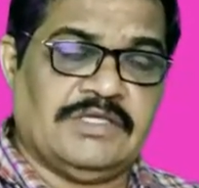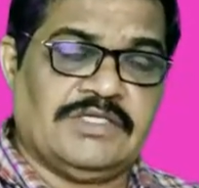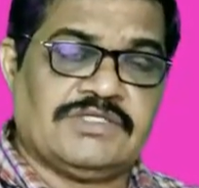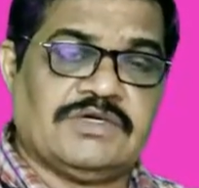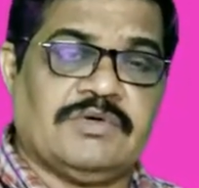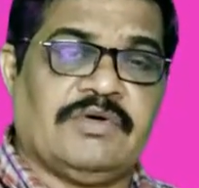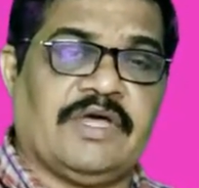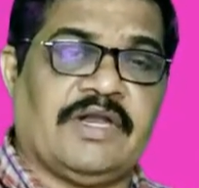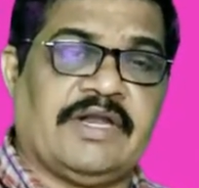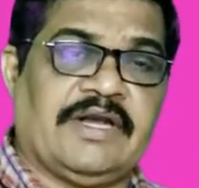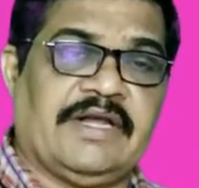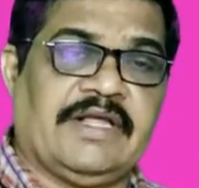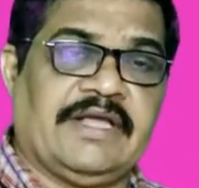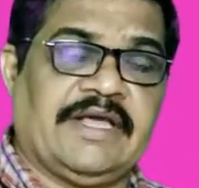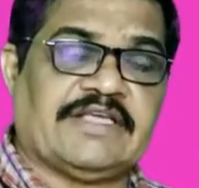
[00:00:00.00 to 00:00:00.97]
So we are
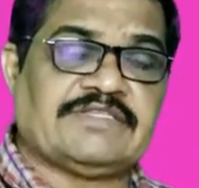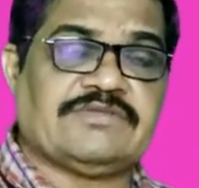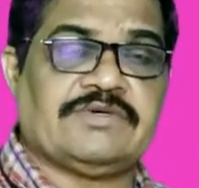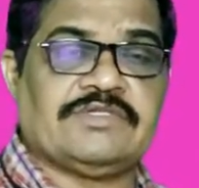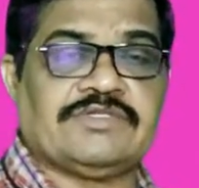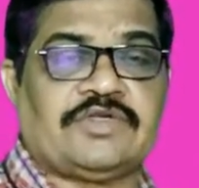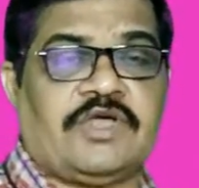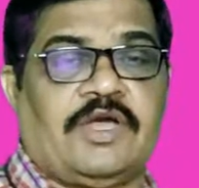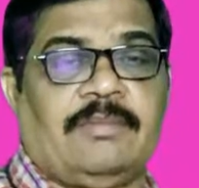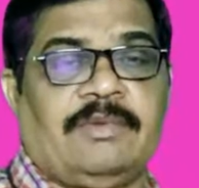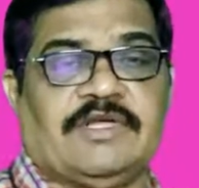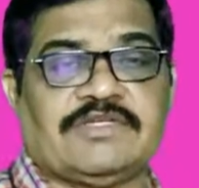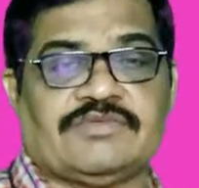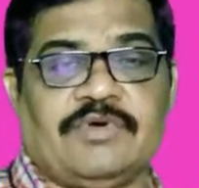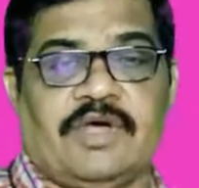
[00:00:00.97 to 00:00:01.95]
getting x1 square
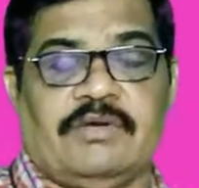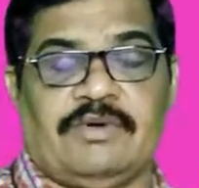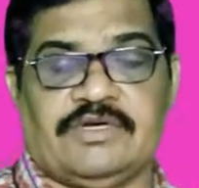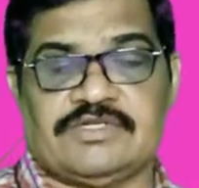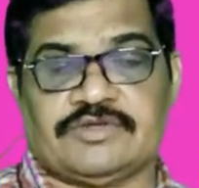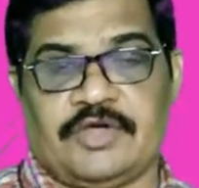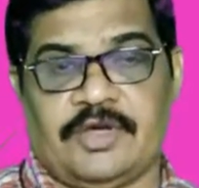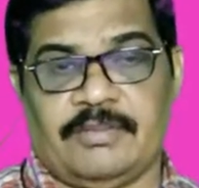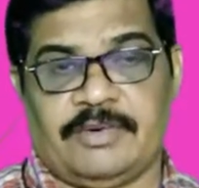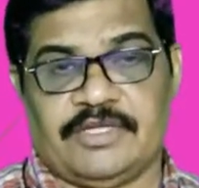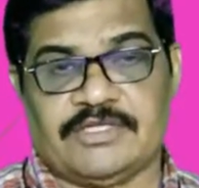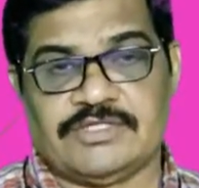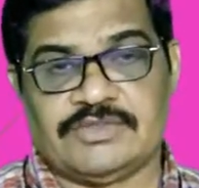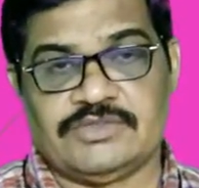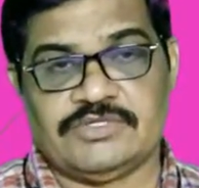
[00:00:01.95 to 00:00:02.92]
plus y1 square
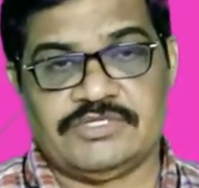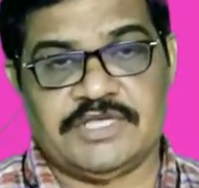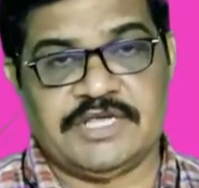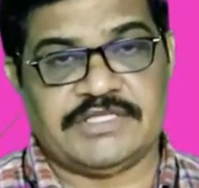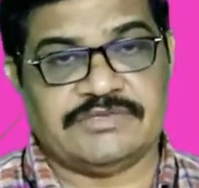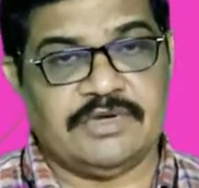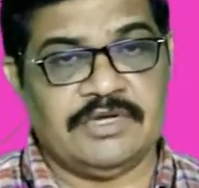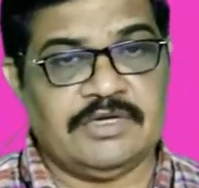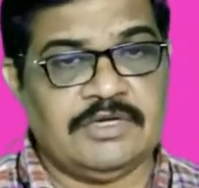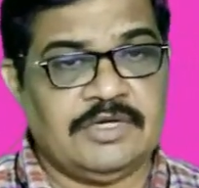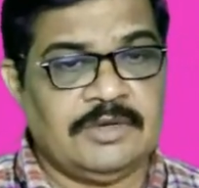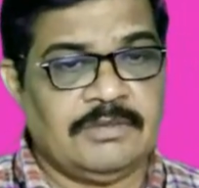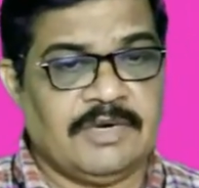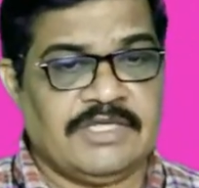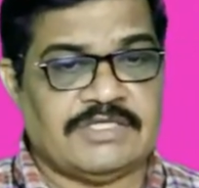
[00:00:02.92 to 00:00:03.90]
plus 2gx1
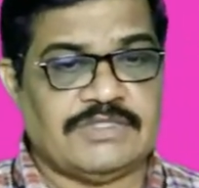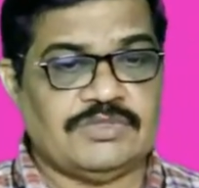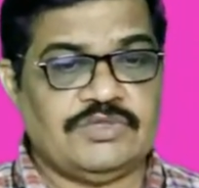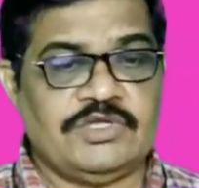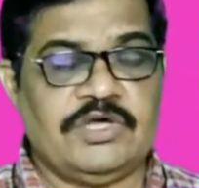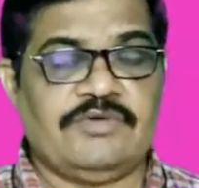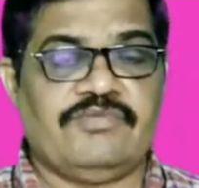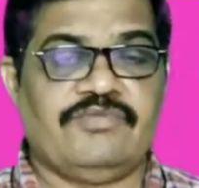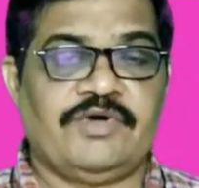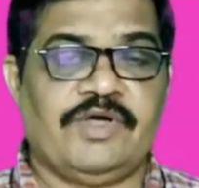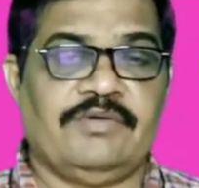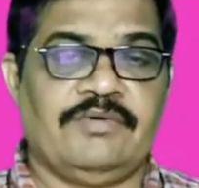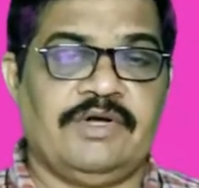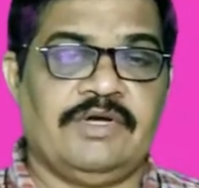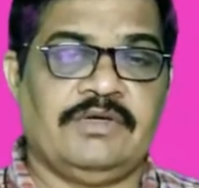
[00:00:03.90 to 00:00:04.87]
plus
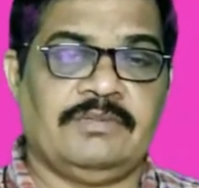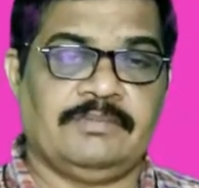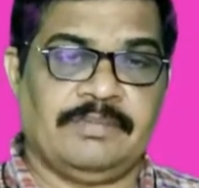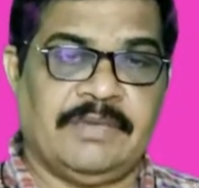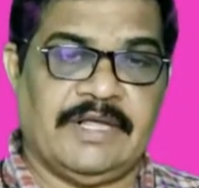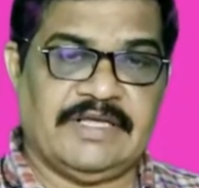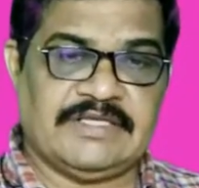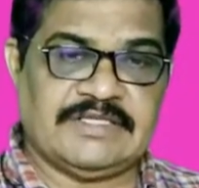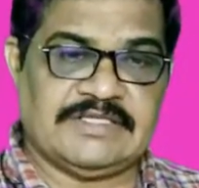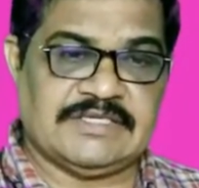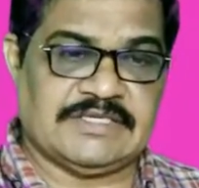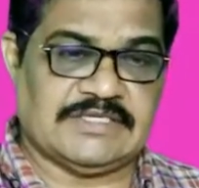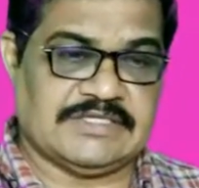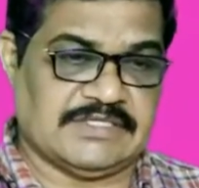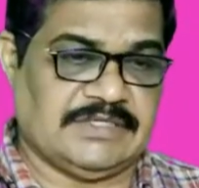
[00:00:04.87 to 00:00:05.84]
2fy1
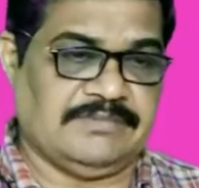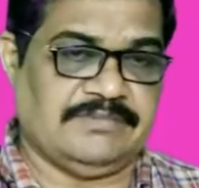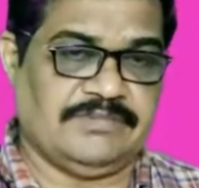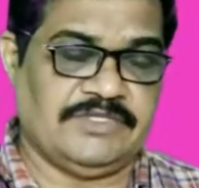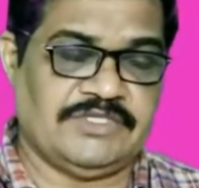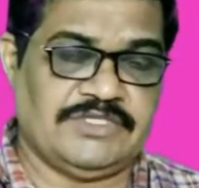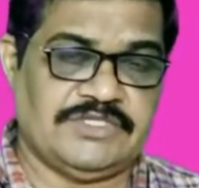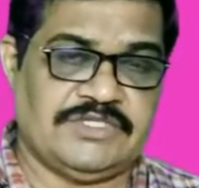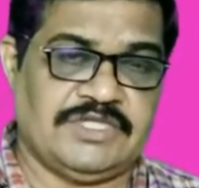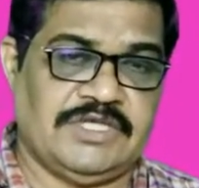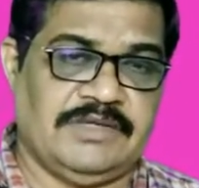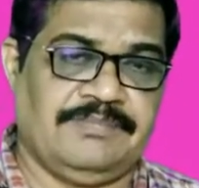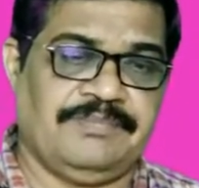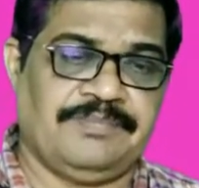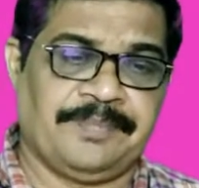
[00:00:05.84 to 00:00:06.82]
plus c. This is
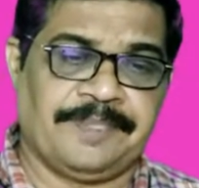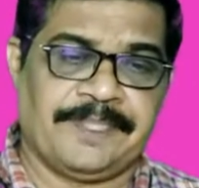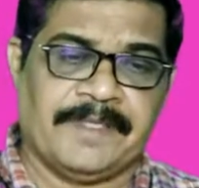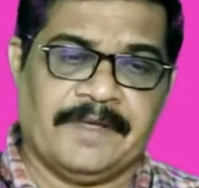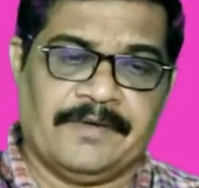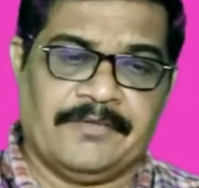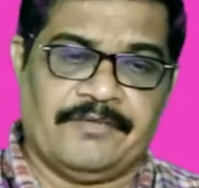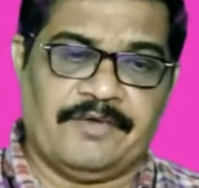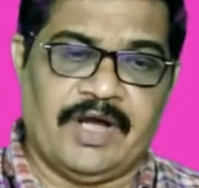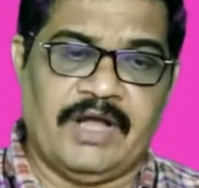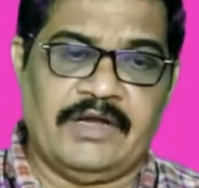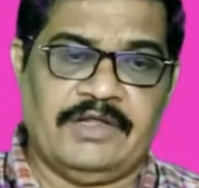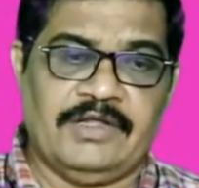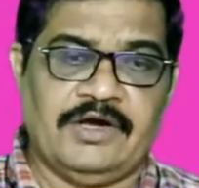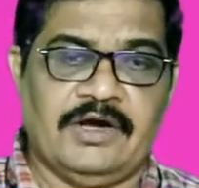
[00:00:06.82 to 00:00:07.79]
the
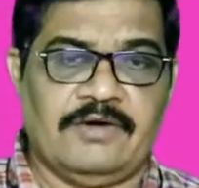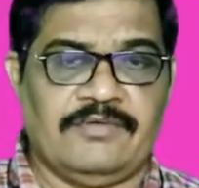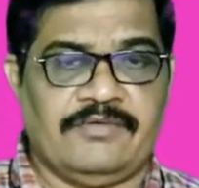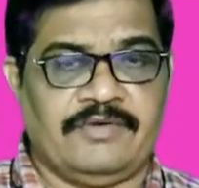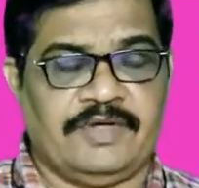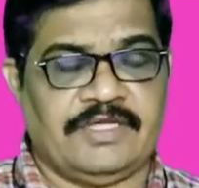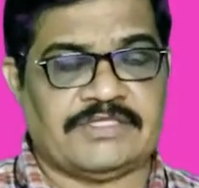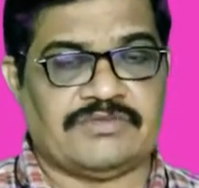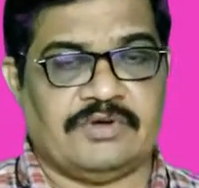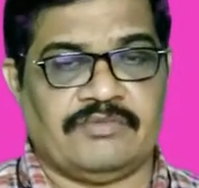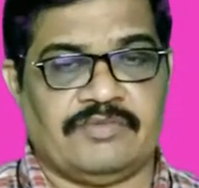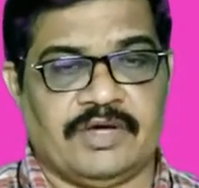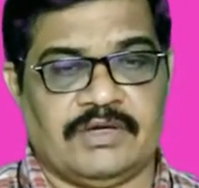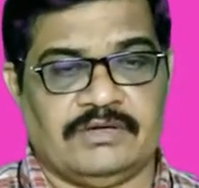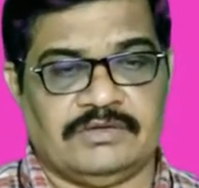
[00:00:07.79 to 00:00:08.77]
value of
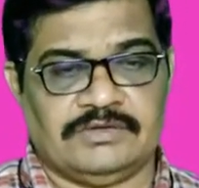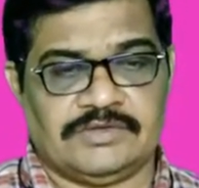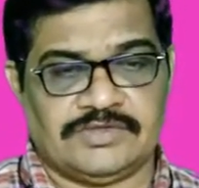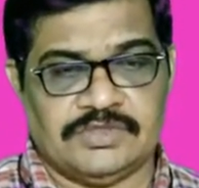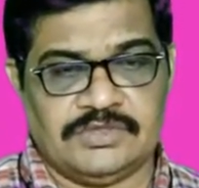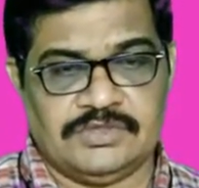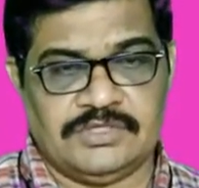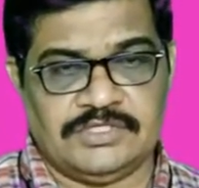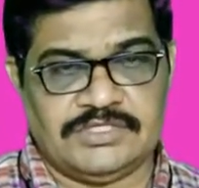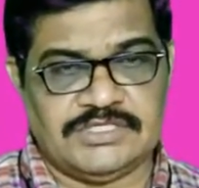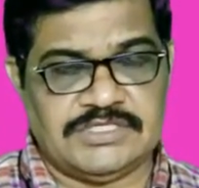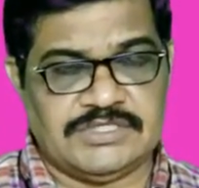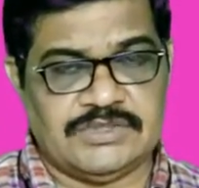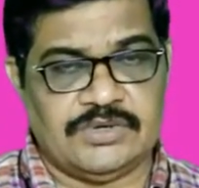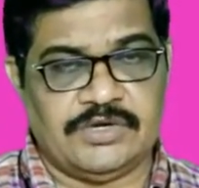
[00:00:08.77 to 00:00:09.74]
S11. So this
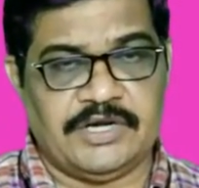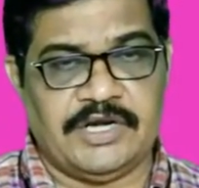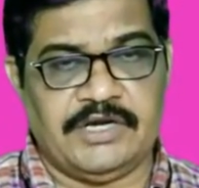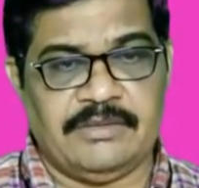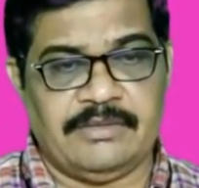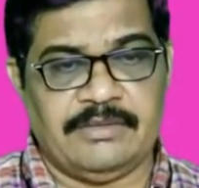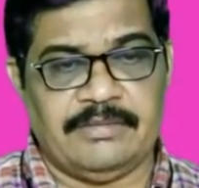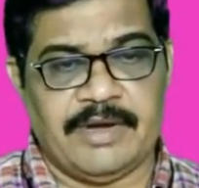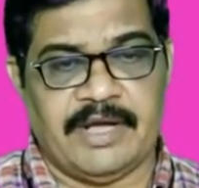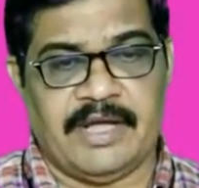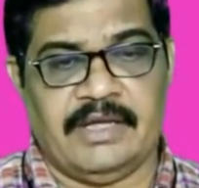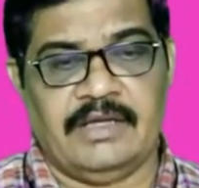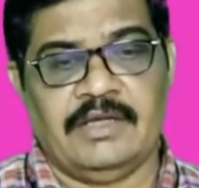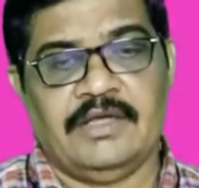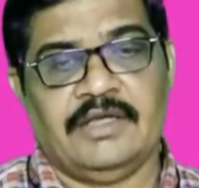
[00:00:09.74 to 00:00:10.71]
is notated
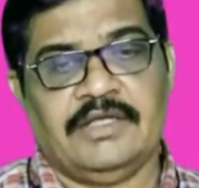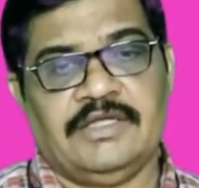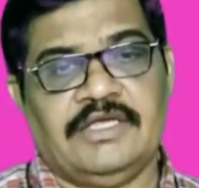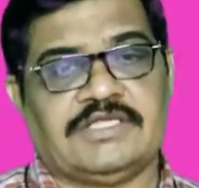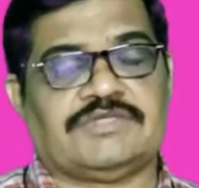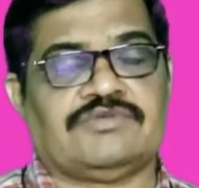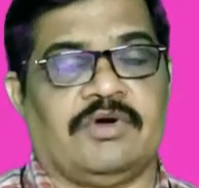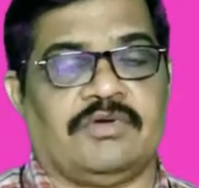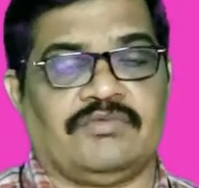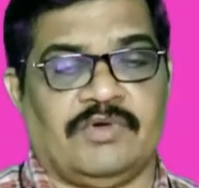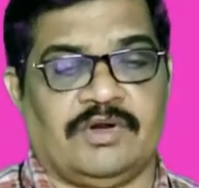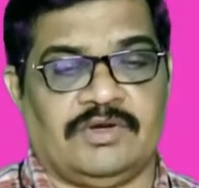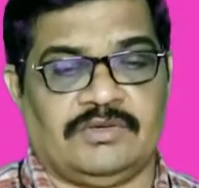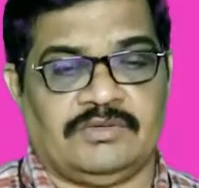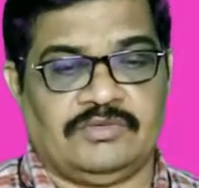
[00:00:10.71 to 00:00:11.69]
by
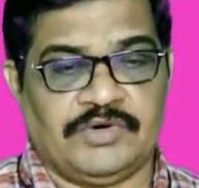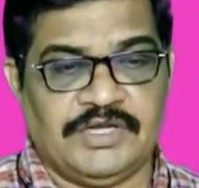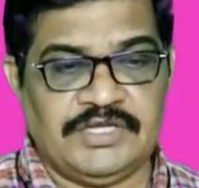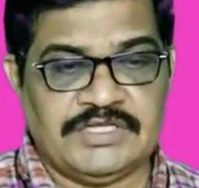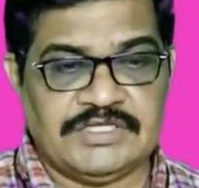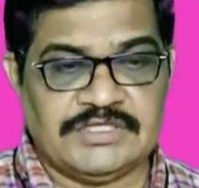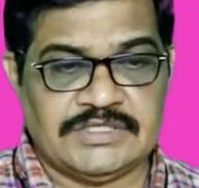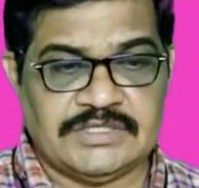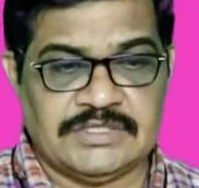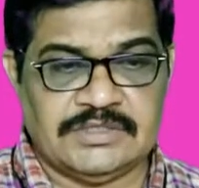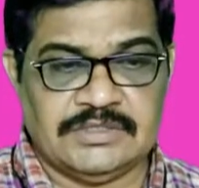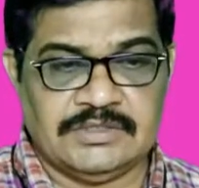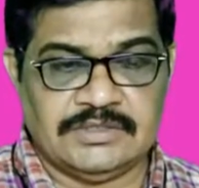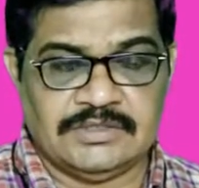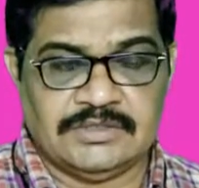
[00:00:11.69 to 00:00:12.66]
S11. What is
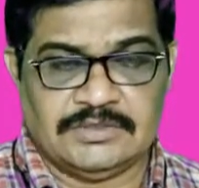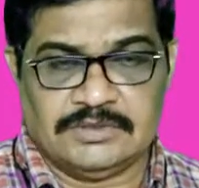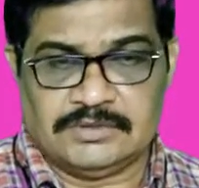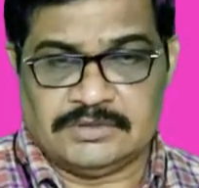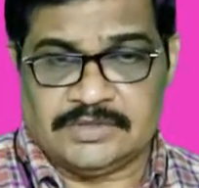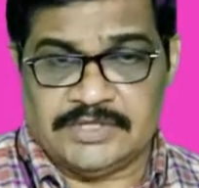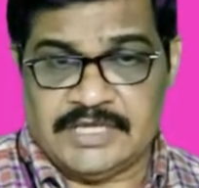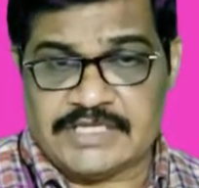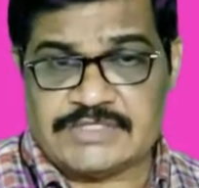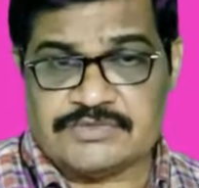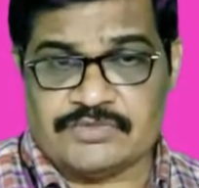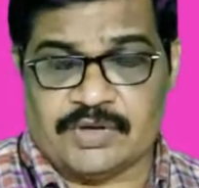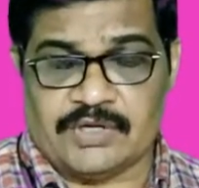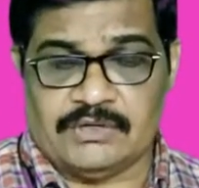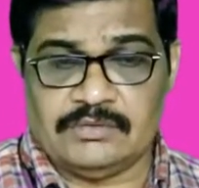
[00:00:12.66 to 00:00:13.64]

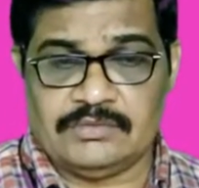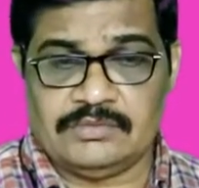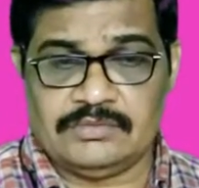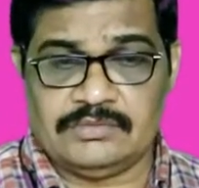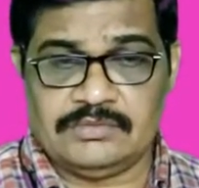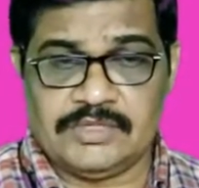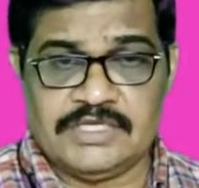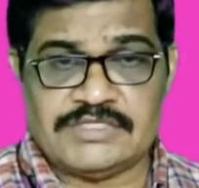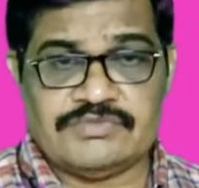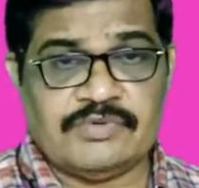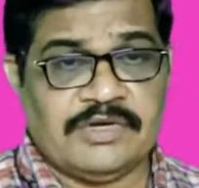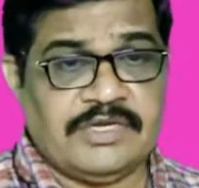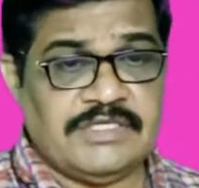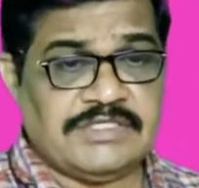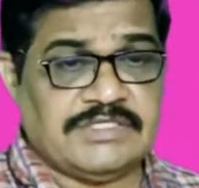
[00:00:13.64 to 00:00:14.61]
S1?
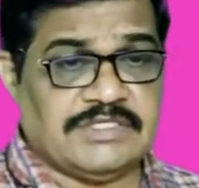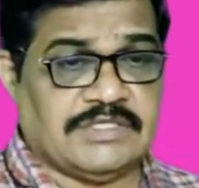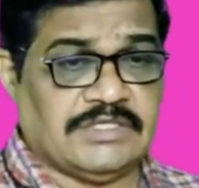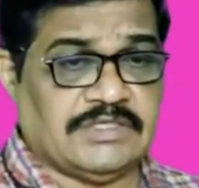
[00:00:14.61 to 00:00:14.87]
S1 is